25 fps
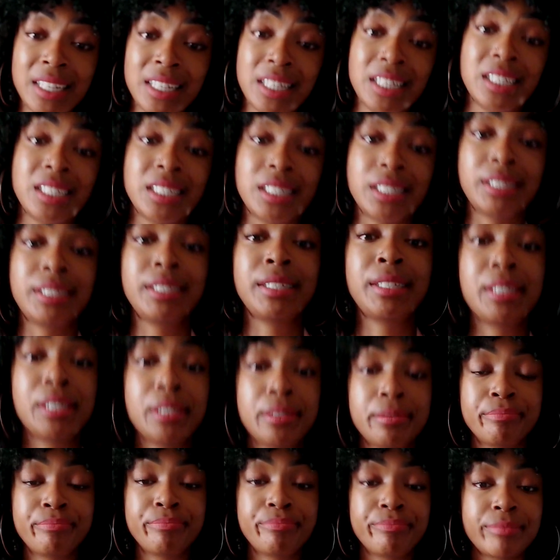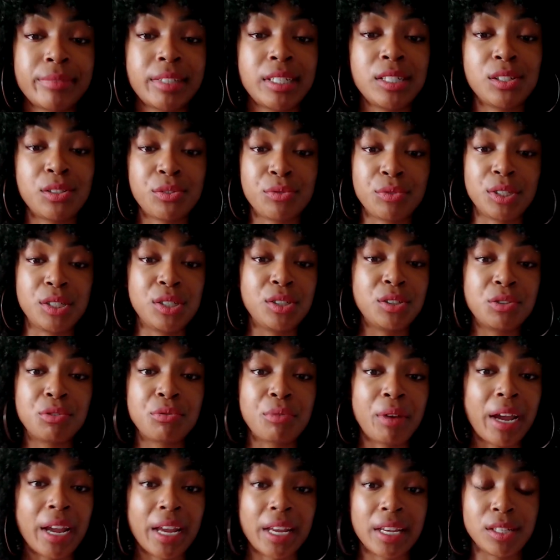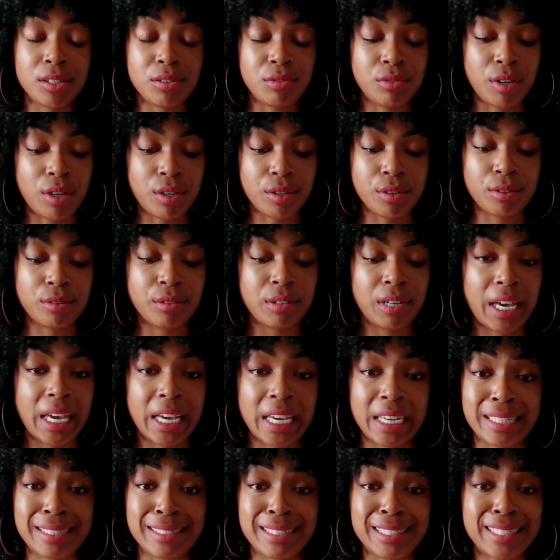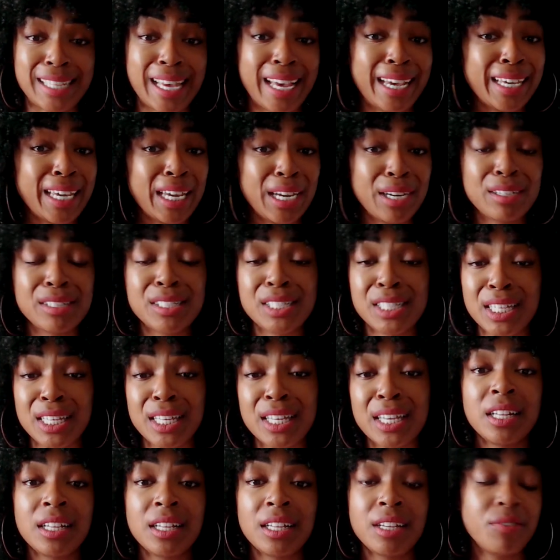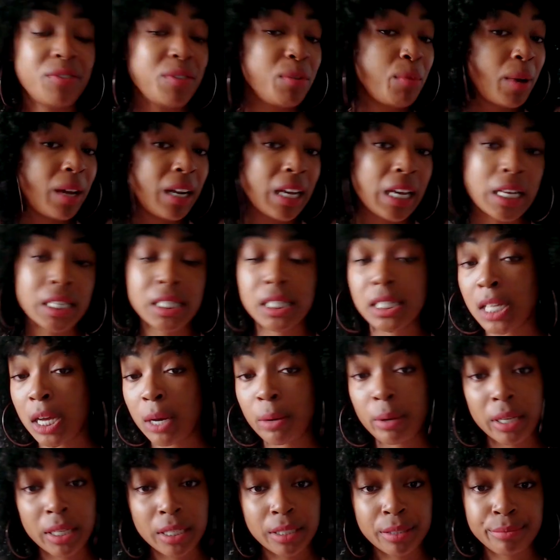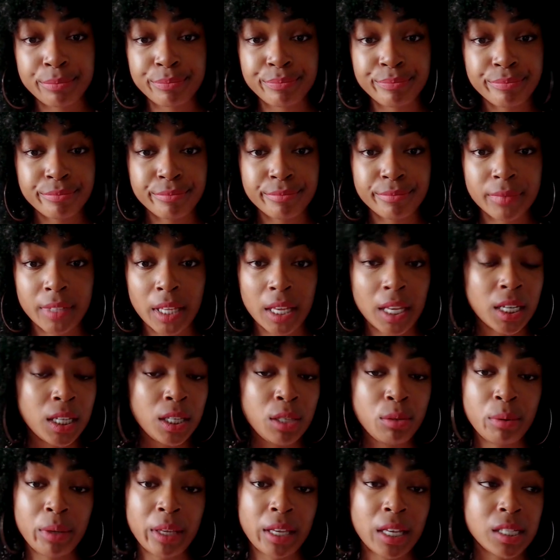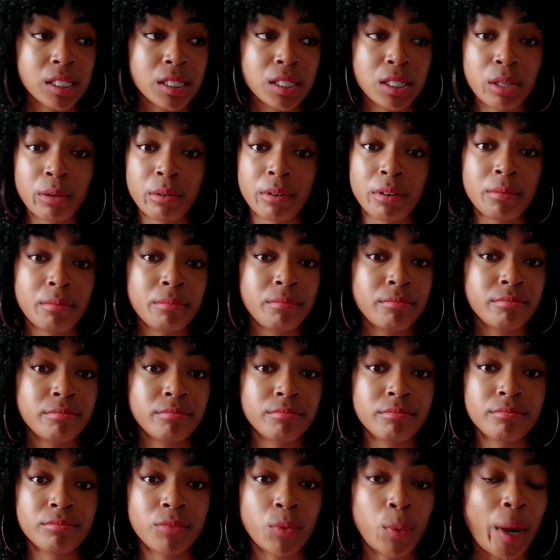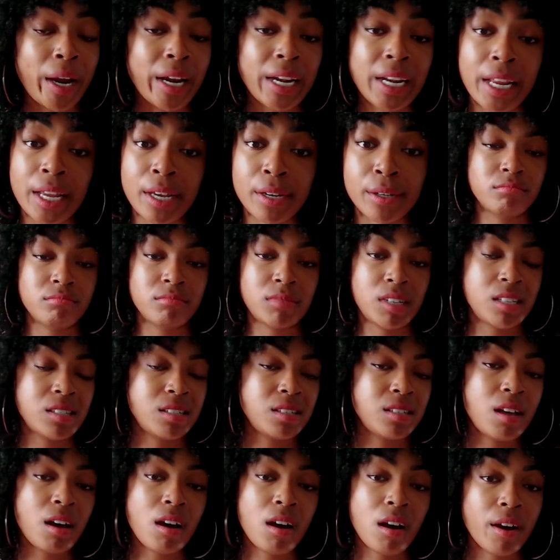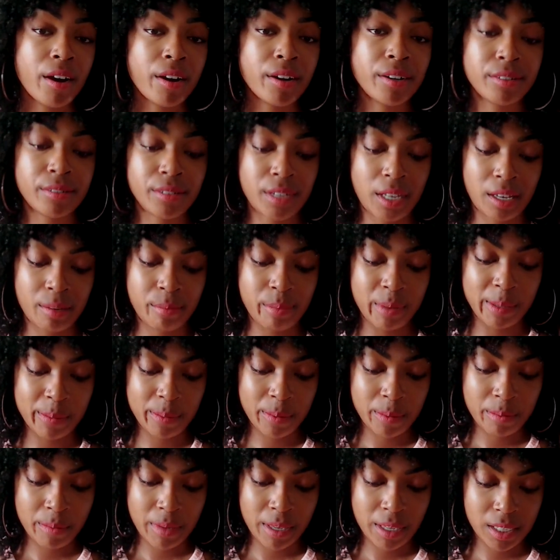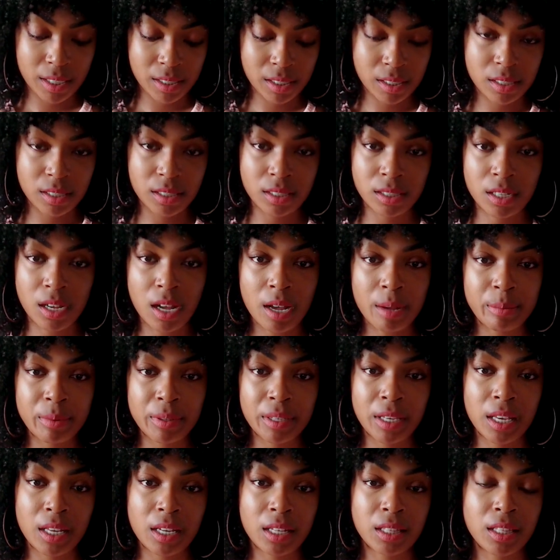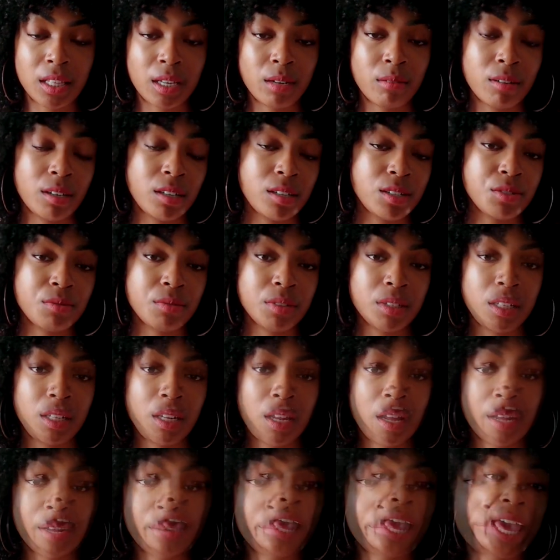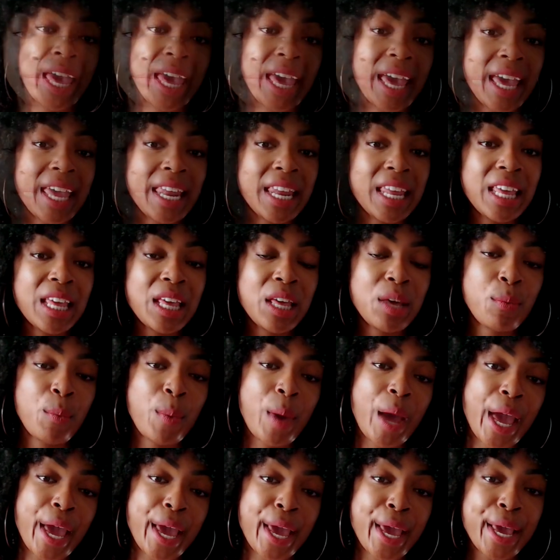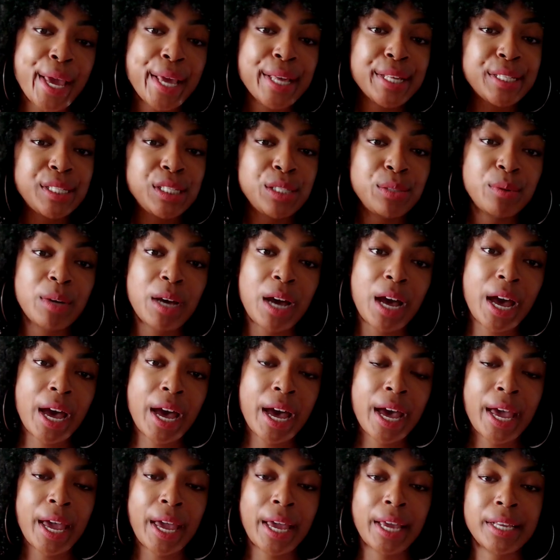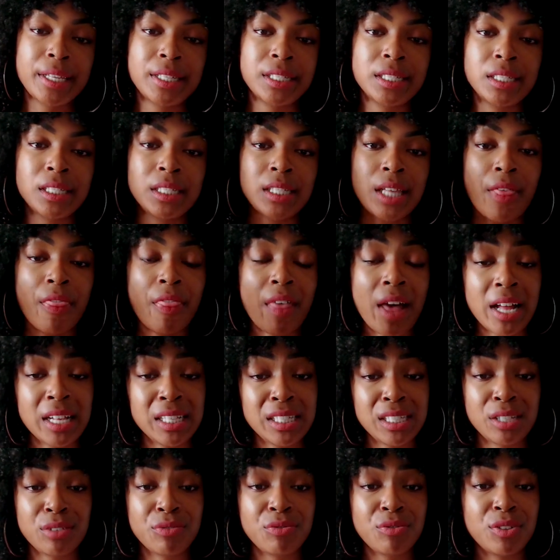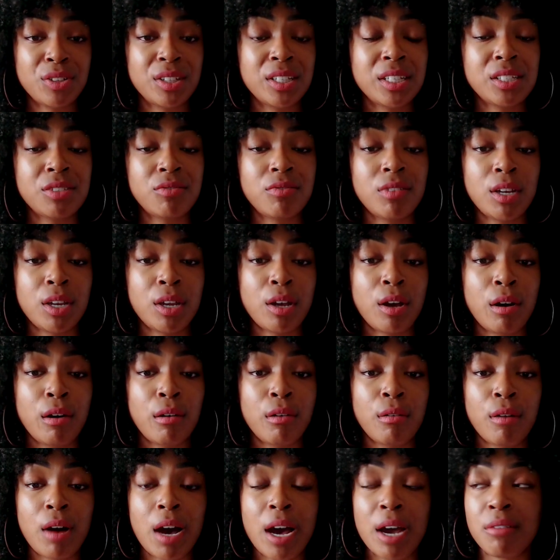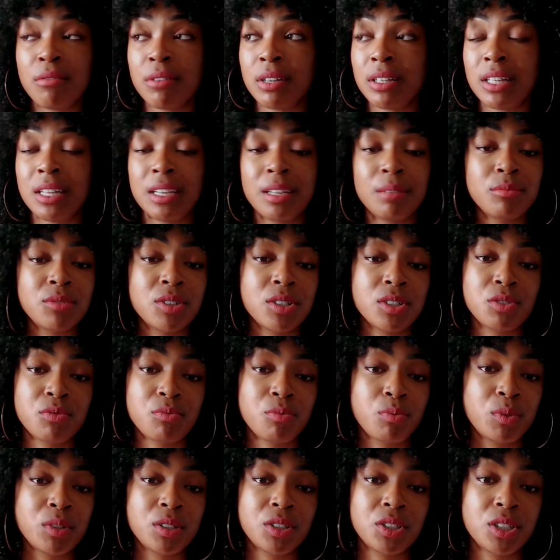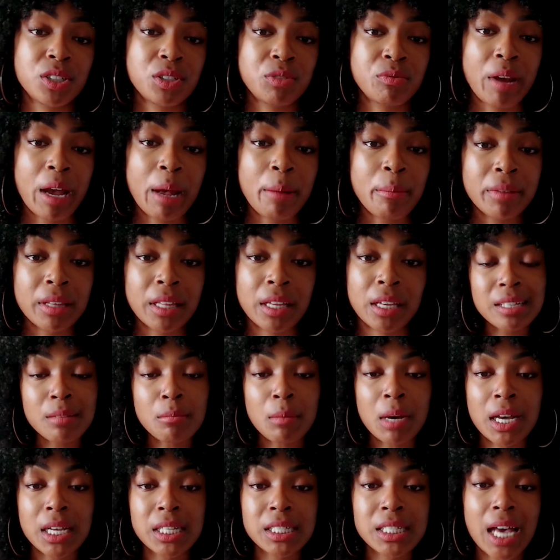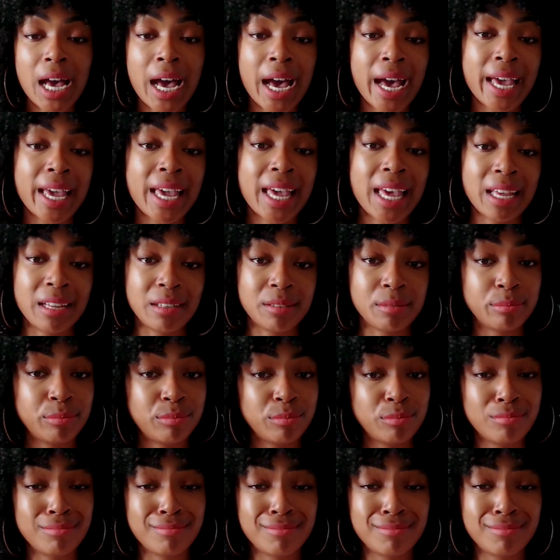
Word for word: He is. He's he's great, you know. And I guarantee, if you want to get to know him, honey, you can get to know him right now. It's not hard. And people make it such a complicated thing when it's really not. Anyways, you guys, that's it for this video. I really am just was just rambling, but I am.